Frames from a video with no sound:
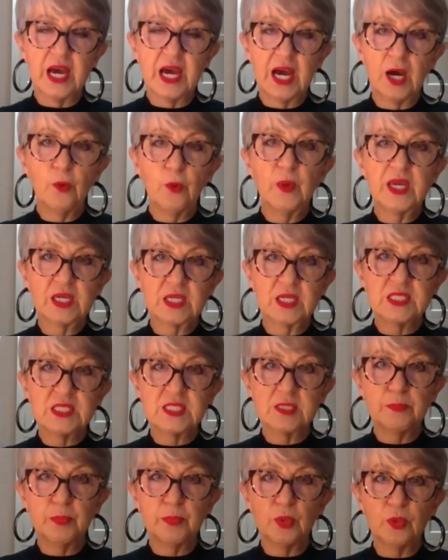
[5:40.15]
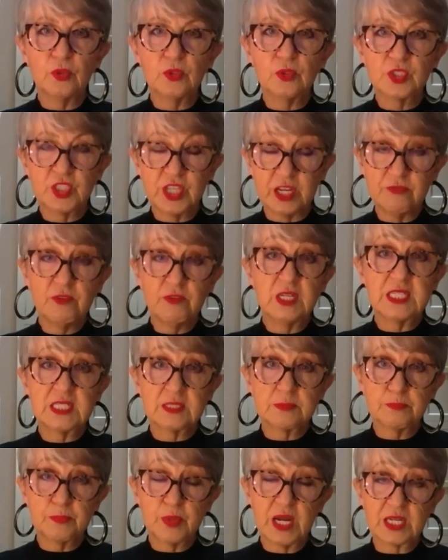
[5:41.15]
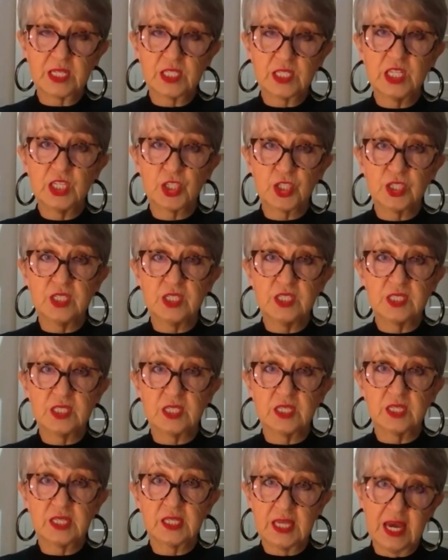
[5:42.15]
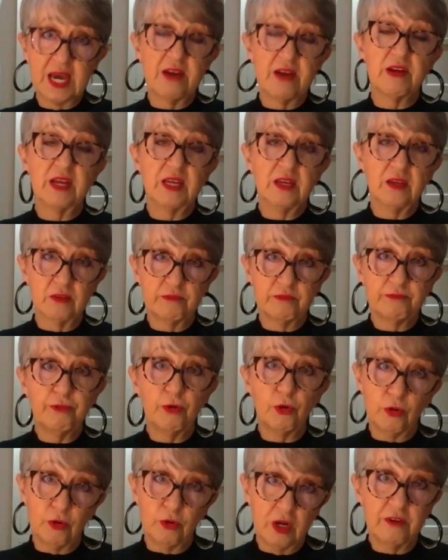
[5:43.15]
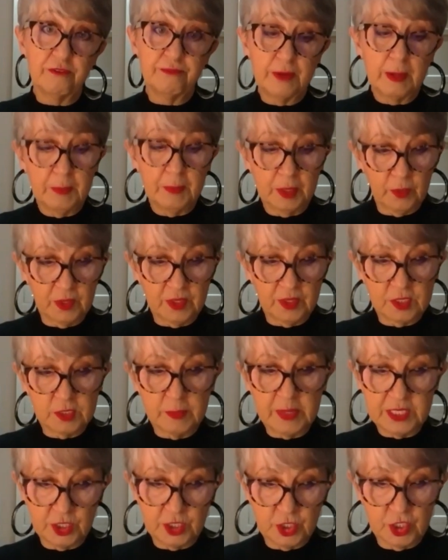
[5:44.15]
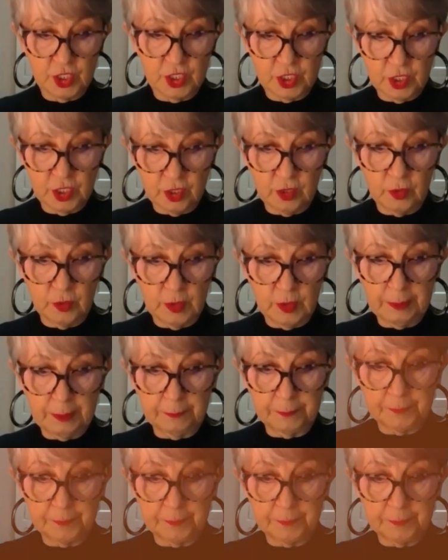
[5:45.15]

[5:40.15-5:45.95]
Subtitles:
how we can support generalist practitioners caring for a family with dementia too.